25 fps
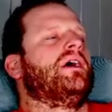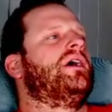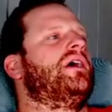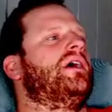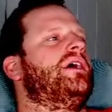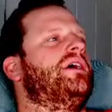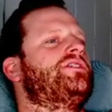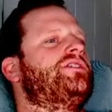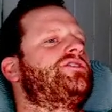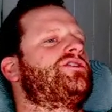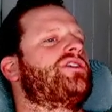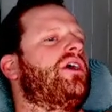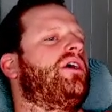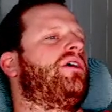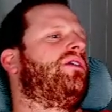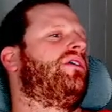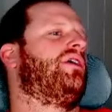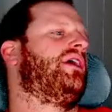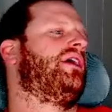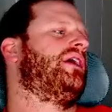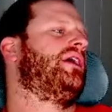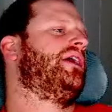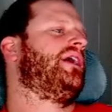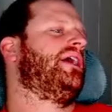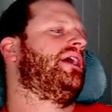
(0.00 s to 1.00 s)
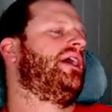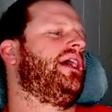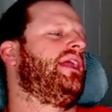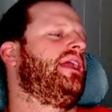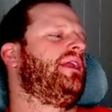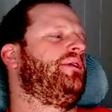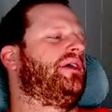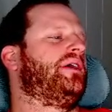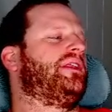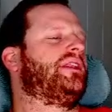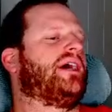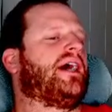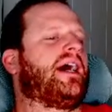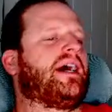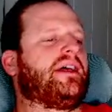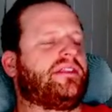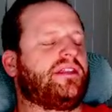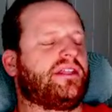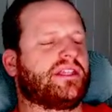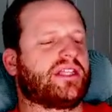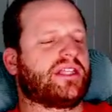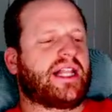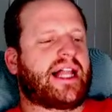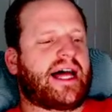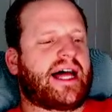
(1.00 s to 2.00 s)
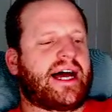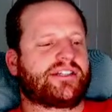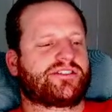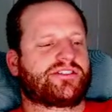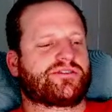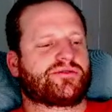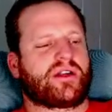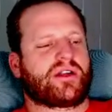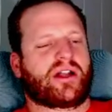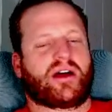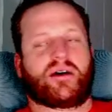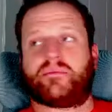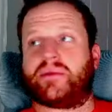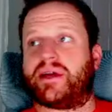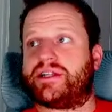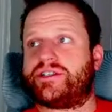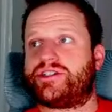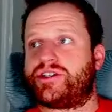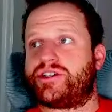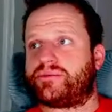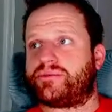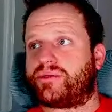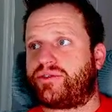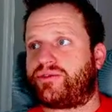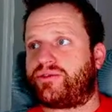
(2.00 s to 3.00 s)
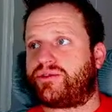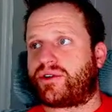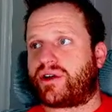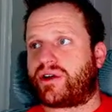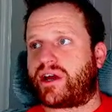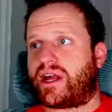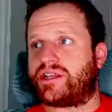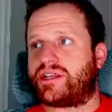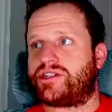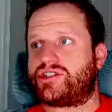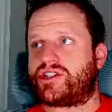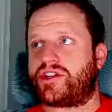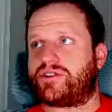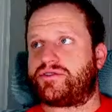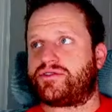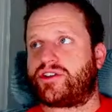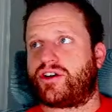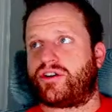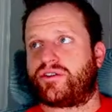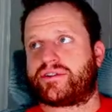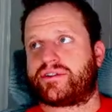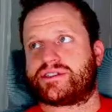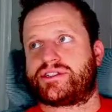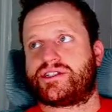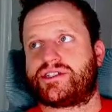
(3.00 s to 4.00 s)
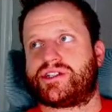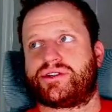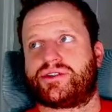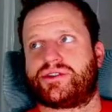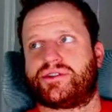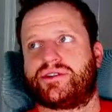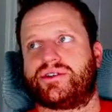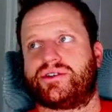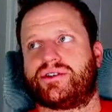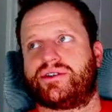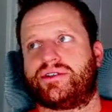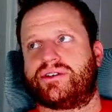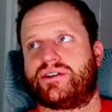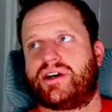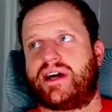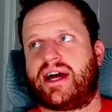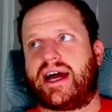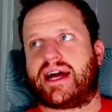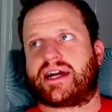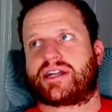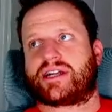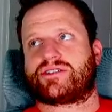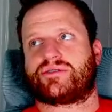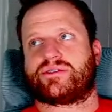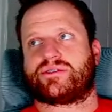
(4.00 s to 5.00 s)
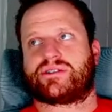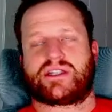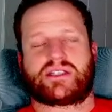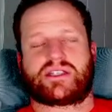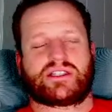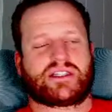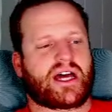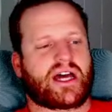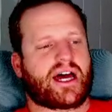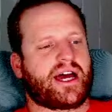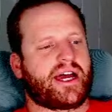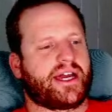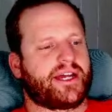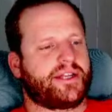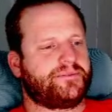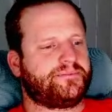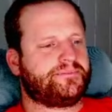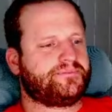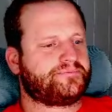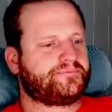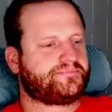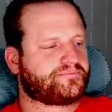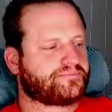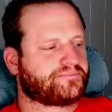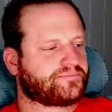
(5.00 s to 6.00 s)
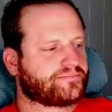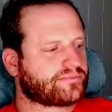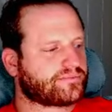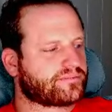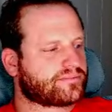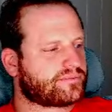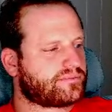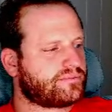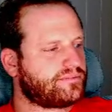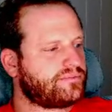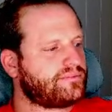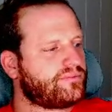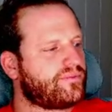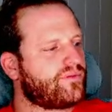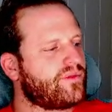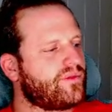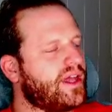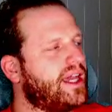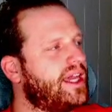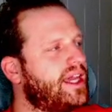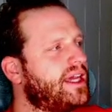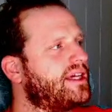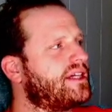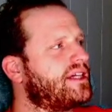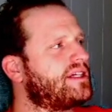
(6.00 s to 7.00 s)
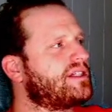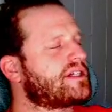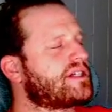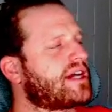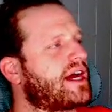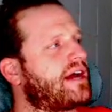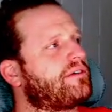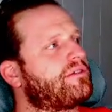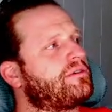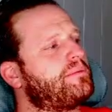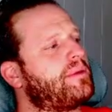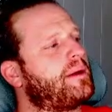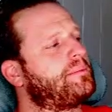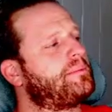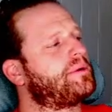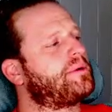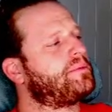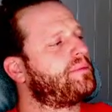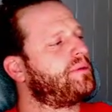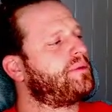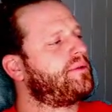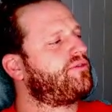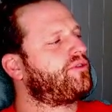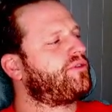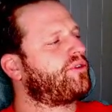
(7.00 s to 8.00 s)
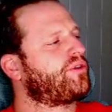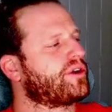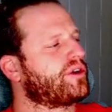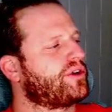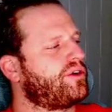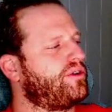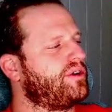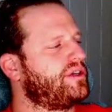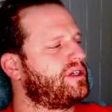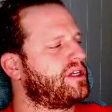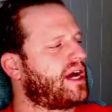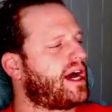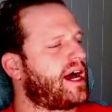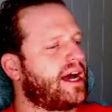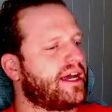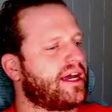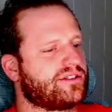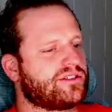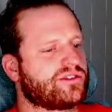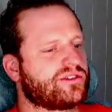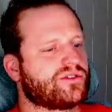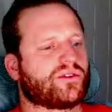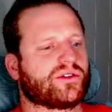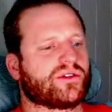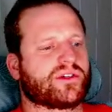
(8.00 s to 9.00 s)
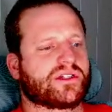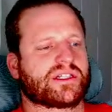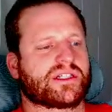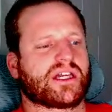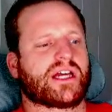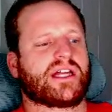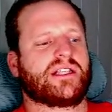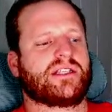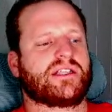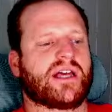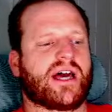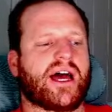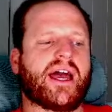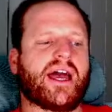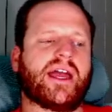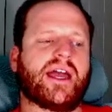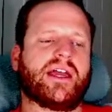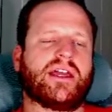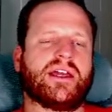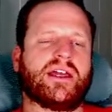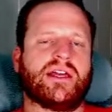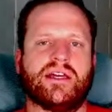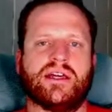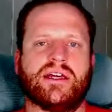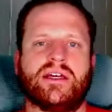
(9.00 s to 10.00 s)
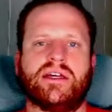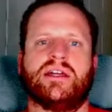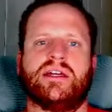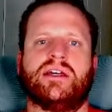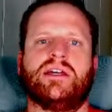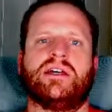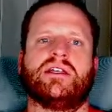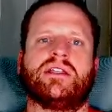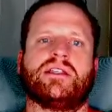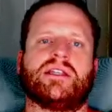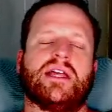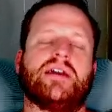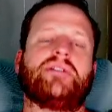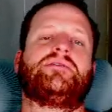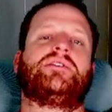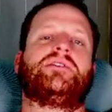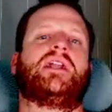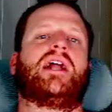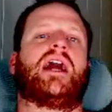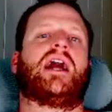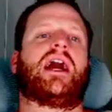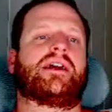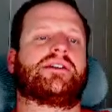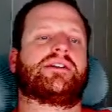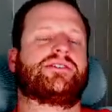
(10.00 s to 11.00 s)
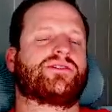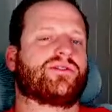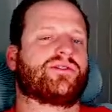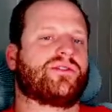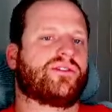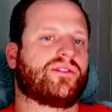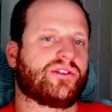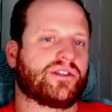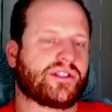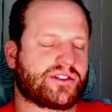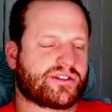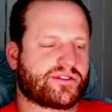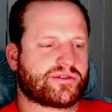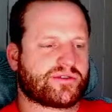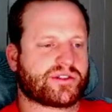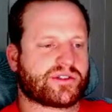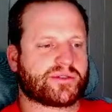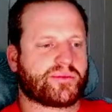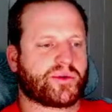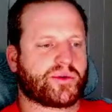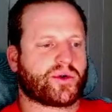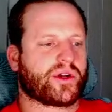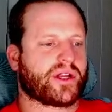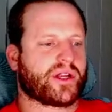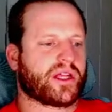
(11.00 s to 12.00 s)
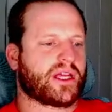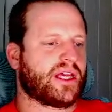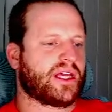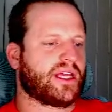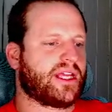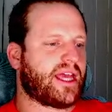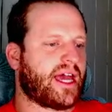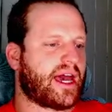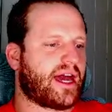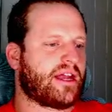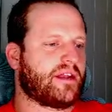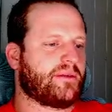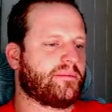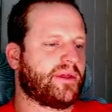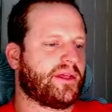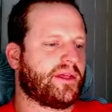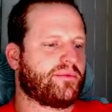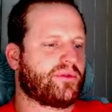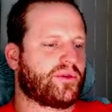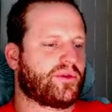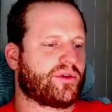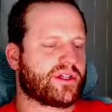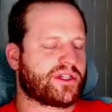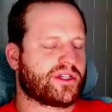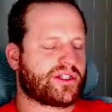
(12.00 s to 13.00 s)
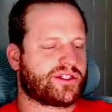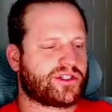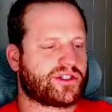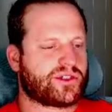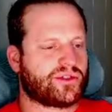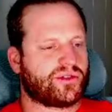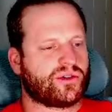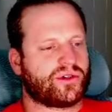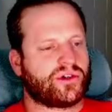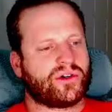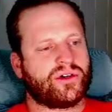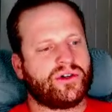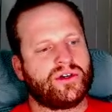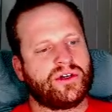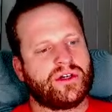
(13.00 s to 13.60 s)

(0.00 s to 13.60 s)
so Anyway, I think the last one I'll mention before I shift over to actual design is I remember before going to high school, because I lived at high school. This was a boarding academy, boarding school.